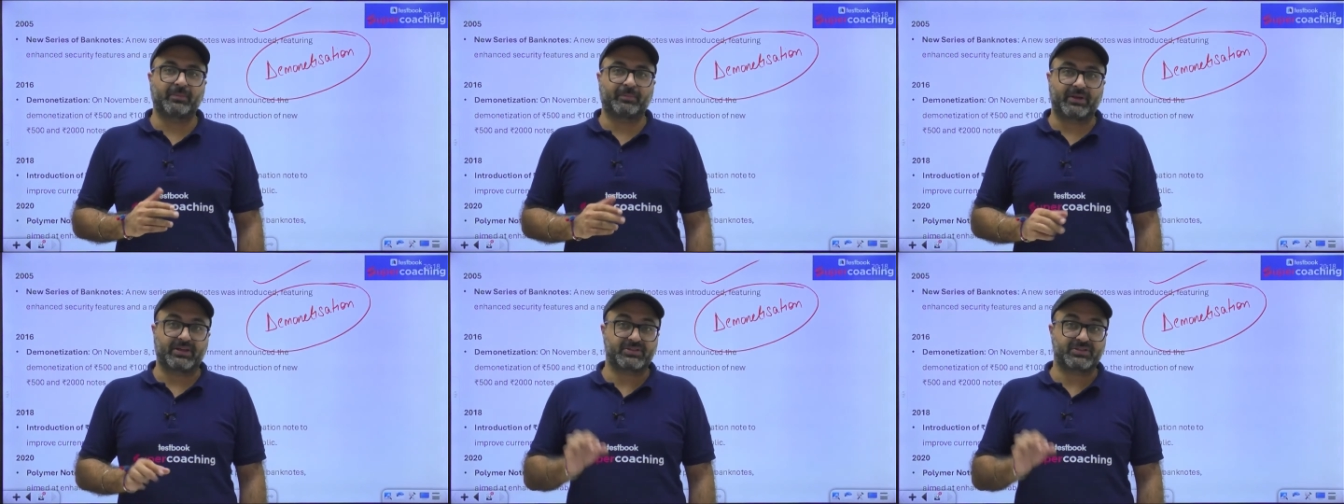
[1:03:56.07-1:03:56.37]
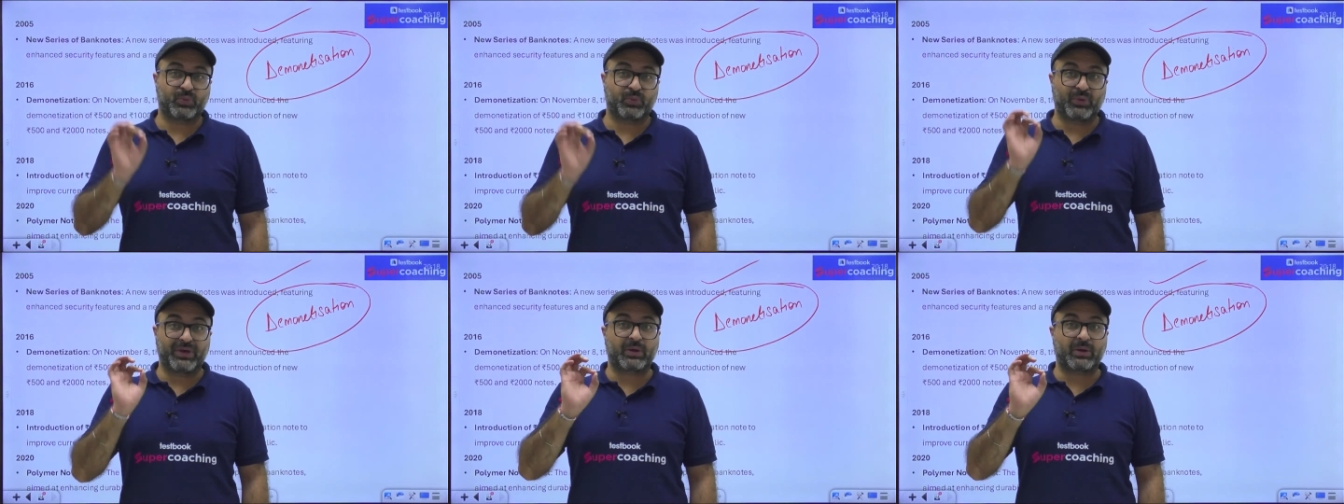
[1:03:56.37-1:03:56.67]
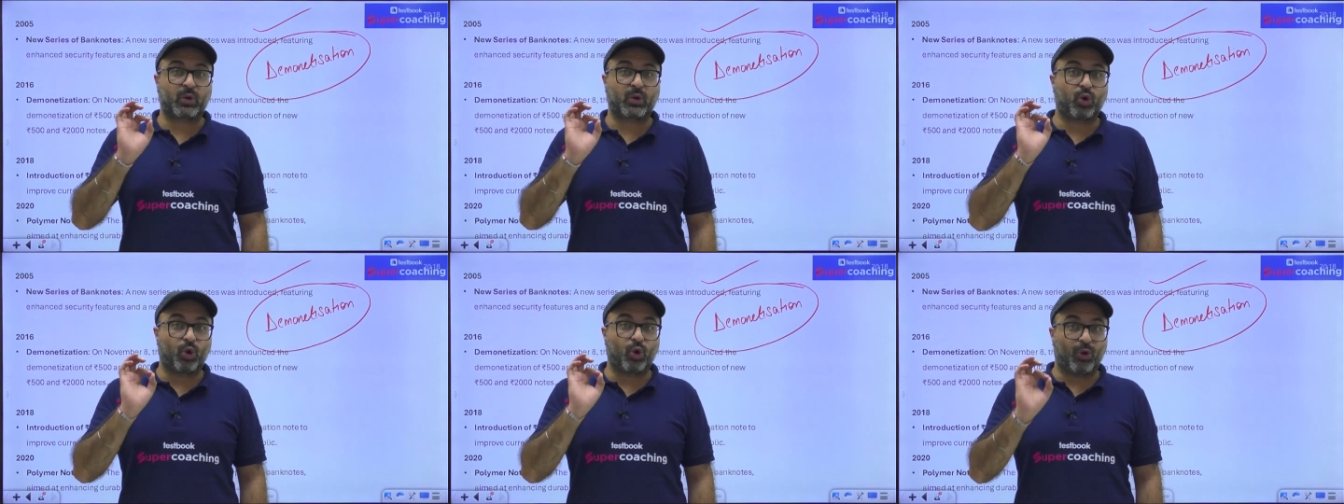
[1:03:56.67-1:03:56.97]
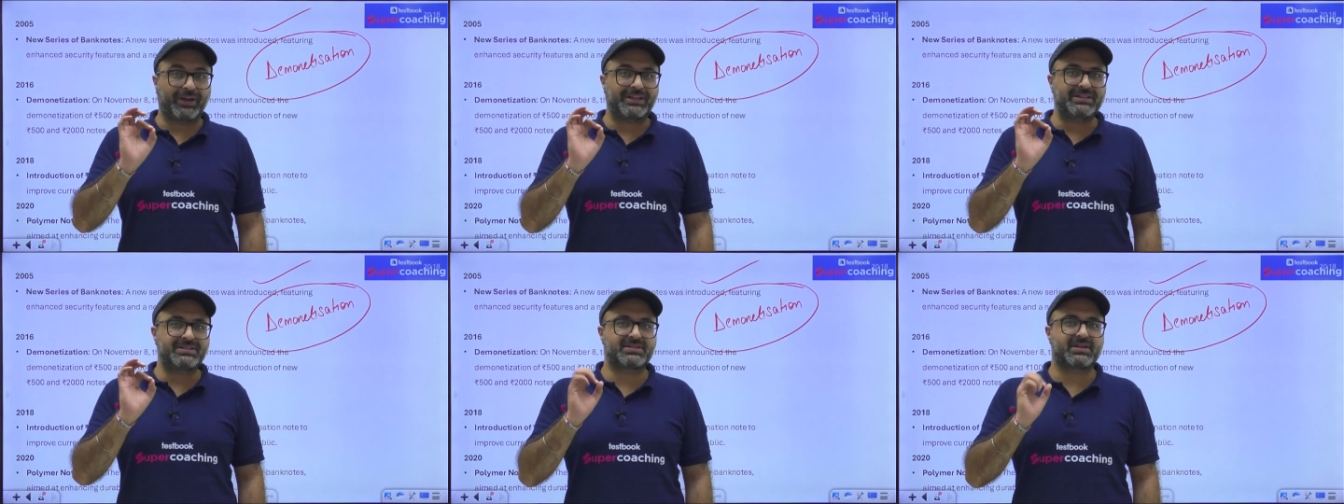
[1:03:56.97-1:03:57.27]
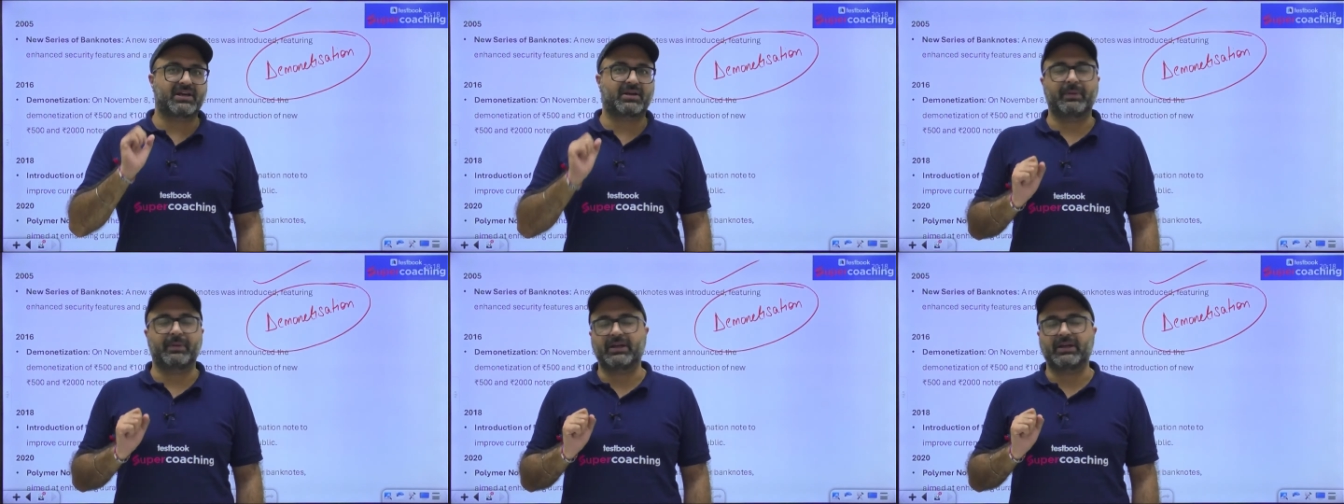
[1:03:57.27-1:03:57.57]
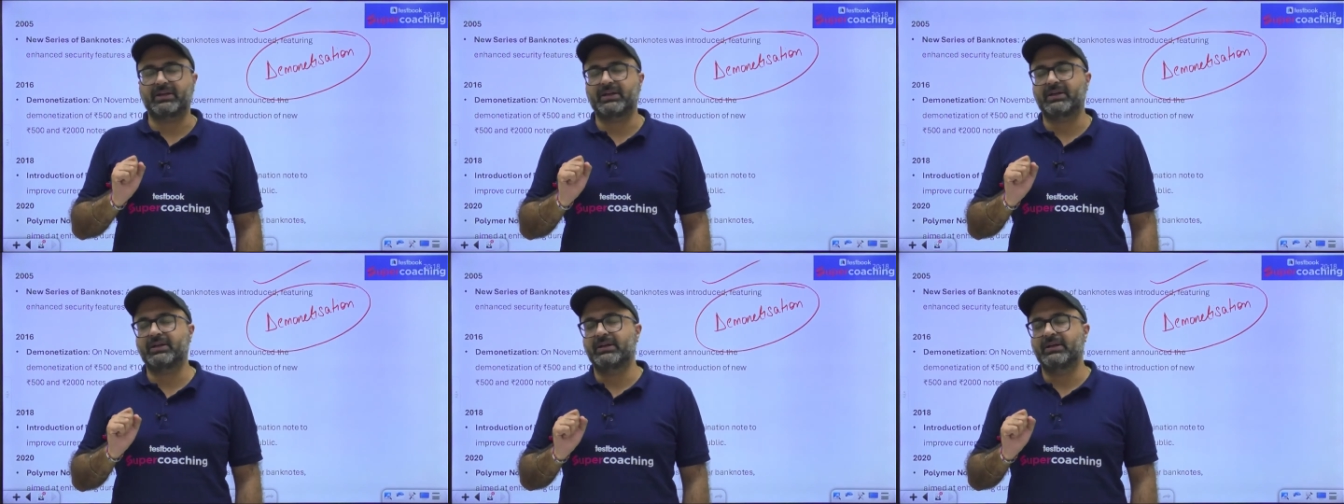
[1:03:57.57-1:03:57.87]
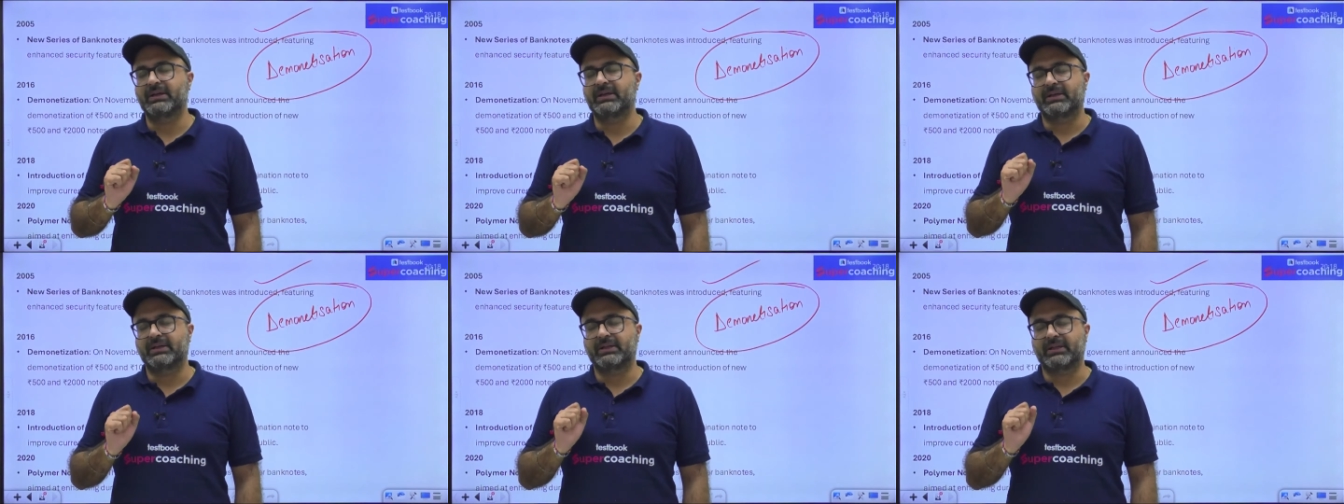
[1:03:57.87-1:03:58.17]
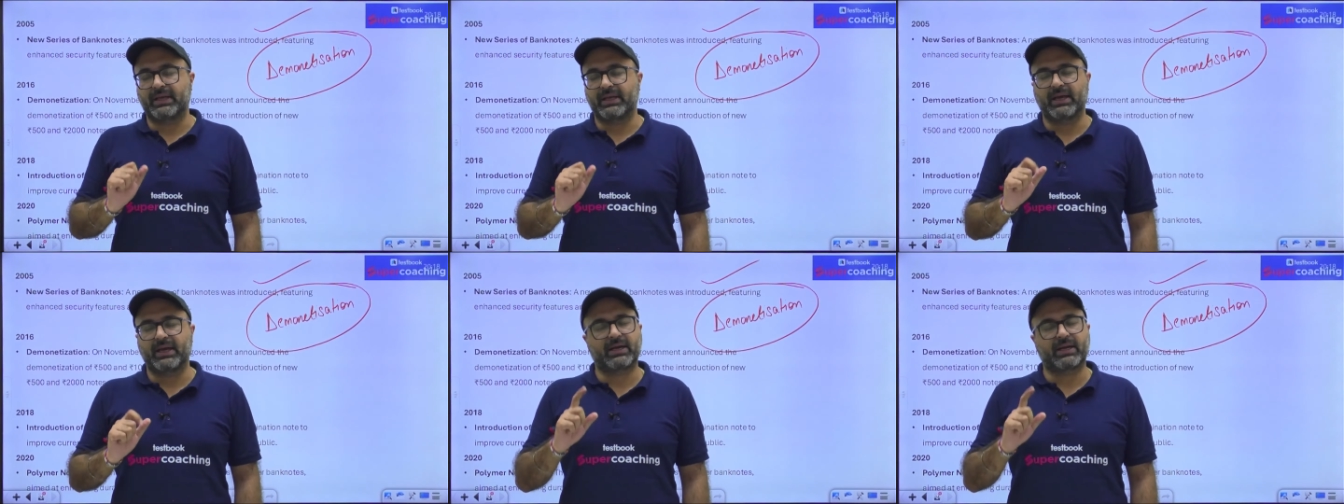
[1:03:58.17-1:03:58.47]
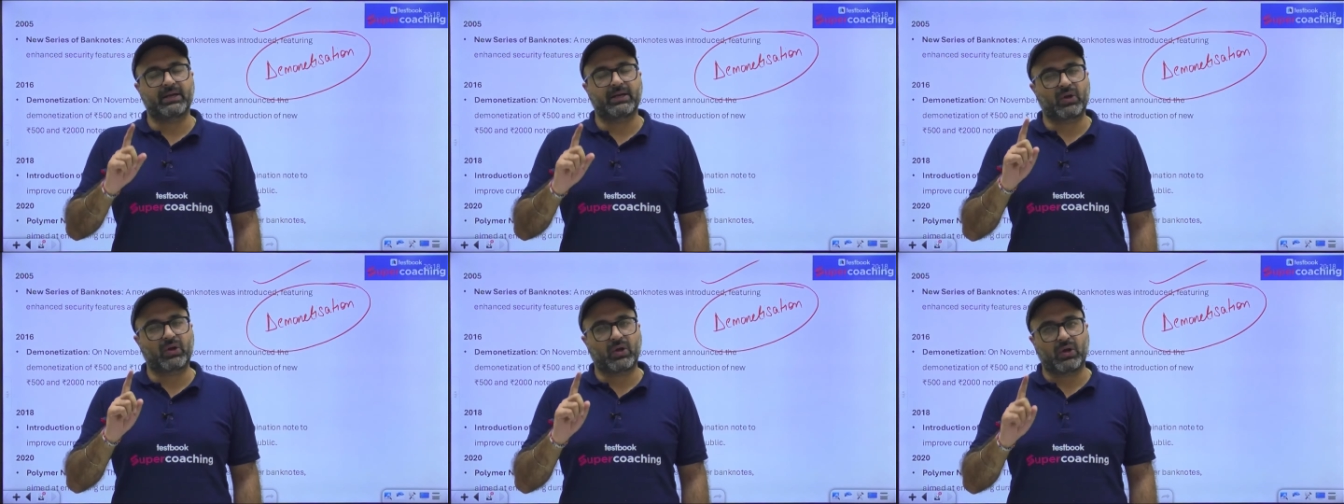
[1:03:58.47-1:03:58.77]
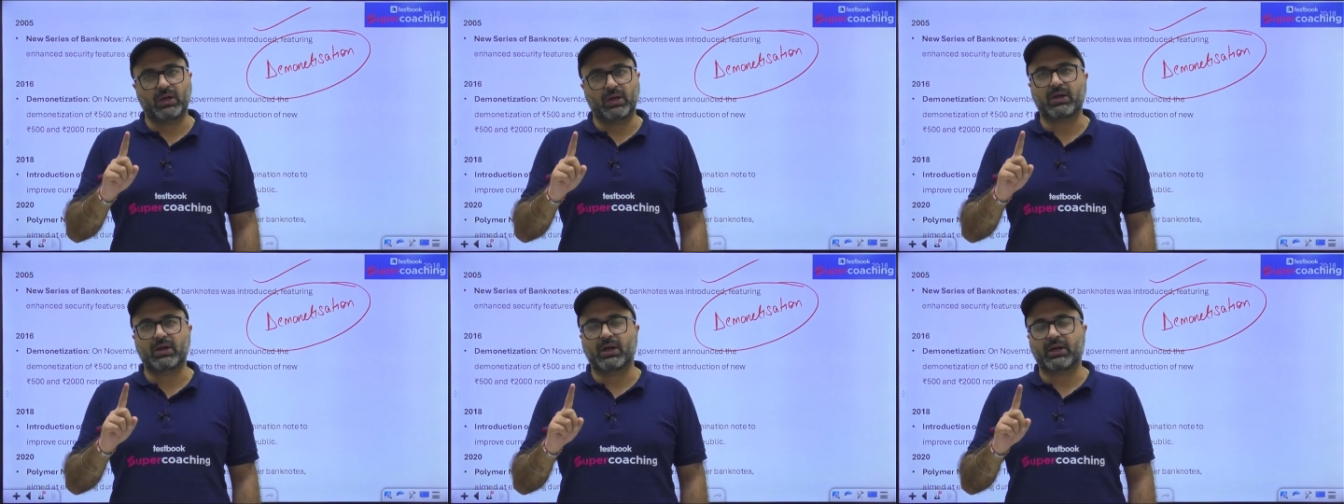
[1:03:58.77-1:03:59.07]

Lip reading: where coins are minted, they are in Kolkata,